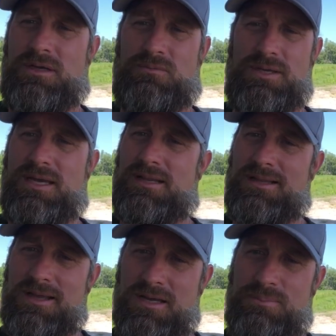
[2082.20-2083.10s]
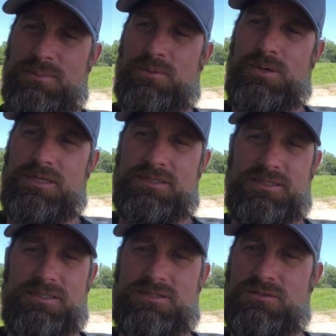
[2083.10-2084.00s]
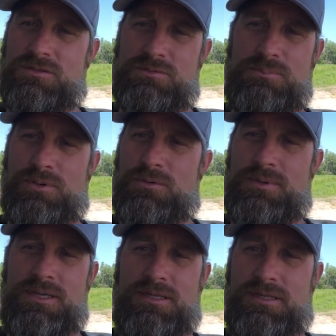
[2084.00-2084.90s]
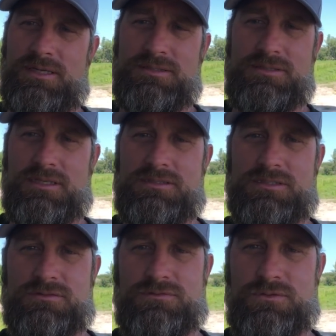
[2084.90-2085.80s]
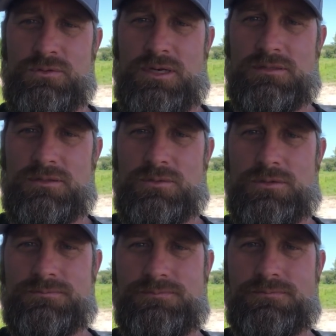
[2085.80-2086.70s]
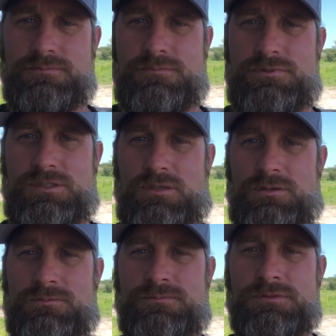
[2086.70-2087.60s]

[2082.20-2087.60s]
We had a lot of people waiting, and as soon as we put them in, they just flew out the door. So